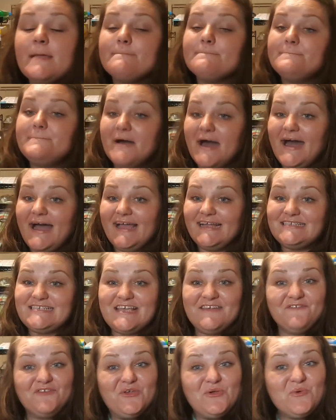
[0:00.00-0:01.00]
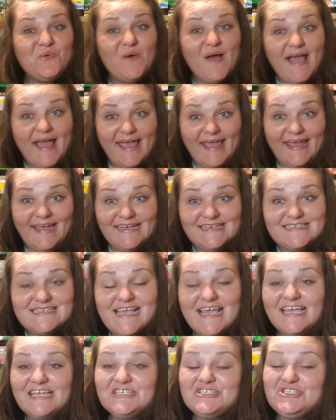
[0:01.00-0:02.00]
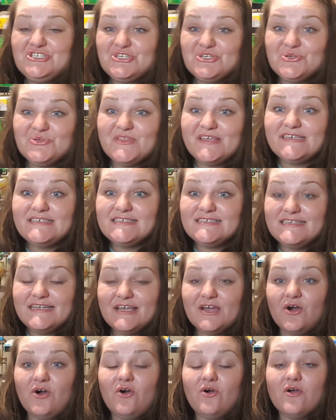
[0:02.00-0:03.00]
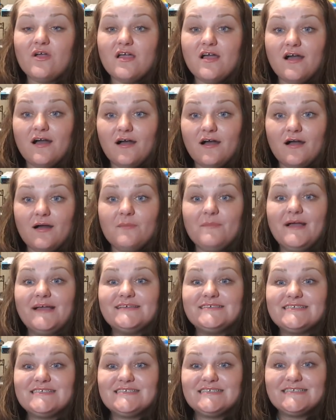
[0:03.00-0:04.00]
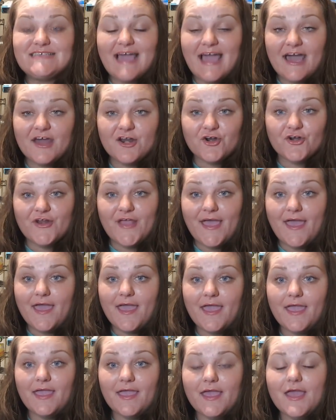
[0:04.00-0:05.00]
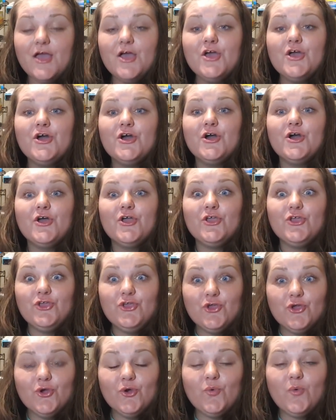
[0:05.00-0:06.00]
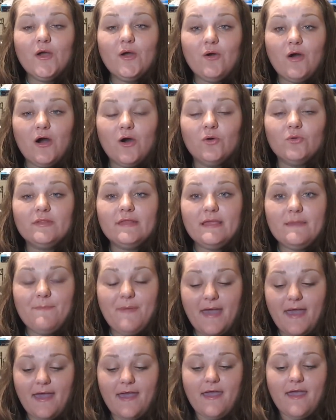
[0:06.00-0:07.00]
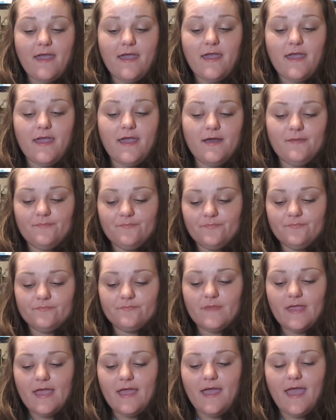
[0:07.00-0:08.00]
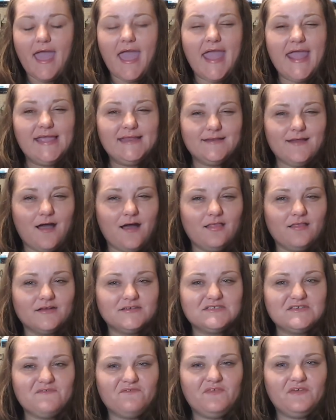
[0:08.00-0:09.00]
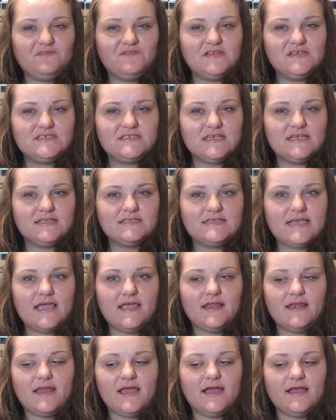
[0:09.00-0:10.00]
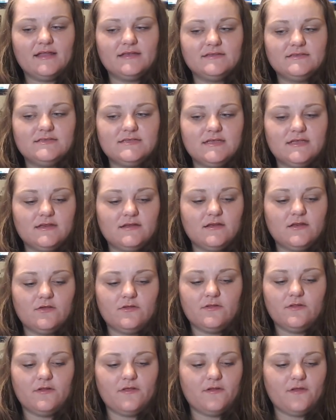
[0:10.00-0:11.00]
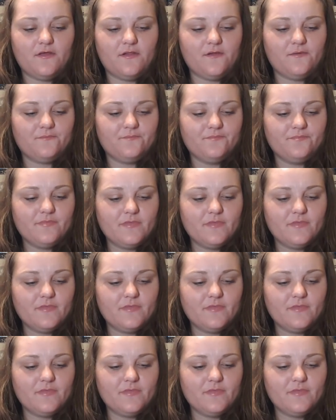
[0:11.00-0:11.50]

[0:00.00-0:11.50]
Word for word: But if you wait and do this deal come Saturday, you will only pay $8.50. 8 9 10, No, no, no, no, no.